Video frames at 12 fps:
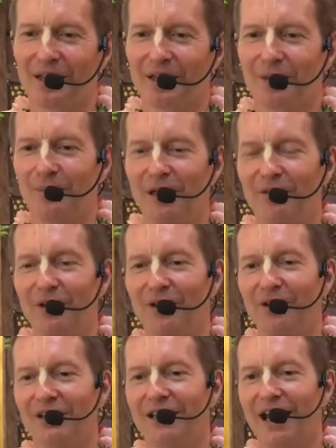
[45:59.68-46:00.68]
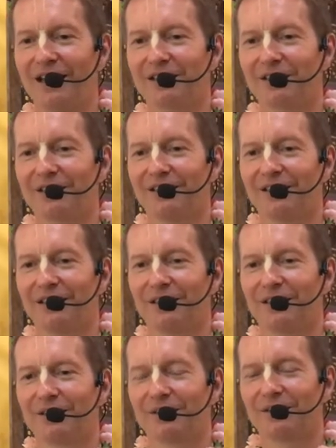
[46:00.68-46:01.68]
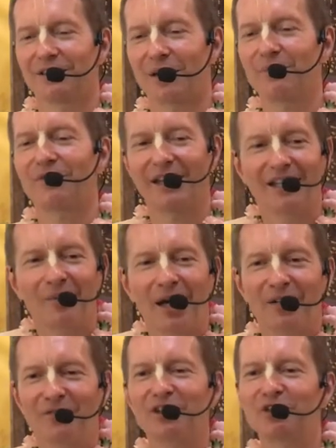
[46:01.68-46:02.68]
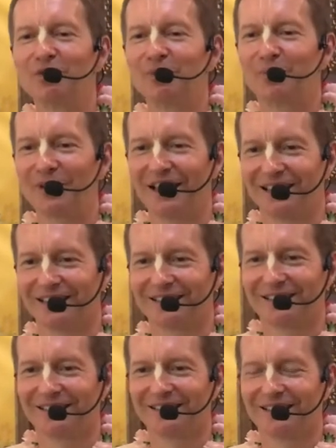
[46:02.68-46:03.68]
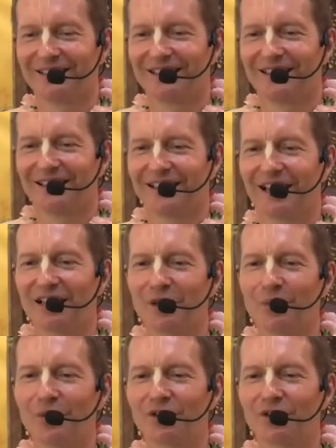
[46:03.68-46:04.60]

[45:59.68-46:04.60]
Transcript: We have heard that something about Vishnu Priya that she was